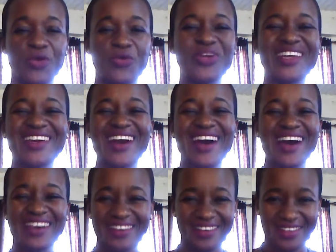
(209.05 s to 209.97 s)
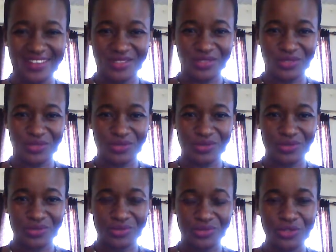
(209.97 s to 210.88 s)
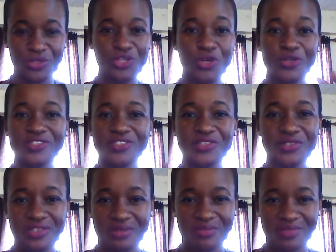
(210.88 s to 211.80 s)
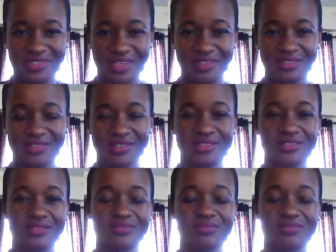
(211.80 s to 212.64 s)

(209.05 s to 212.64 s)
regardless to your circumstances.